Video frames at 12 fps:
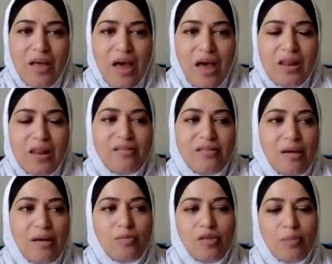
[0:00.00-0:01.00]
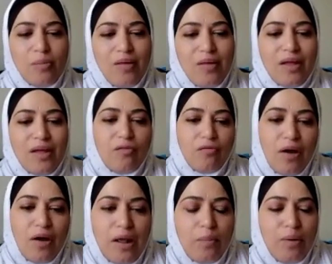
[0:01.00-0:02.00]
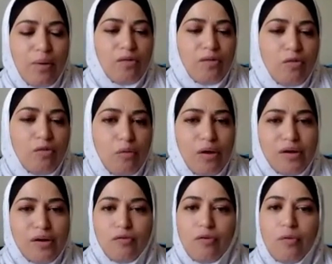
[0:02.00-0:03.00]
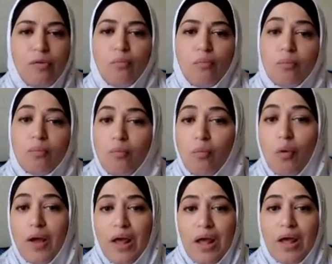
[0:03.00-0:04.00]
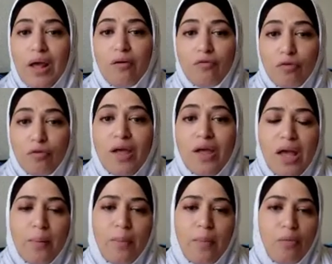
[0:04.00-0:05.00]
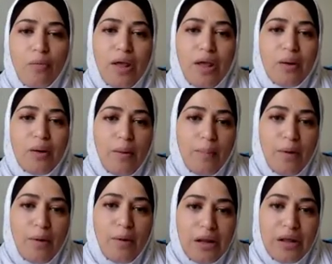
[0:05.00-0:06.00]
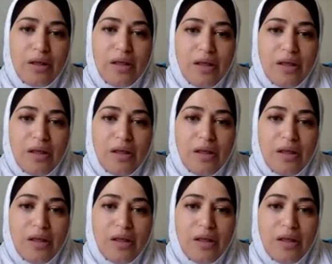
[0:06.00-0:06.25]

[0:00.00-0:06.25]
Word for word: And this seemed to be like inviting me into a different way of looking at my weight and my body.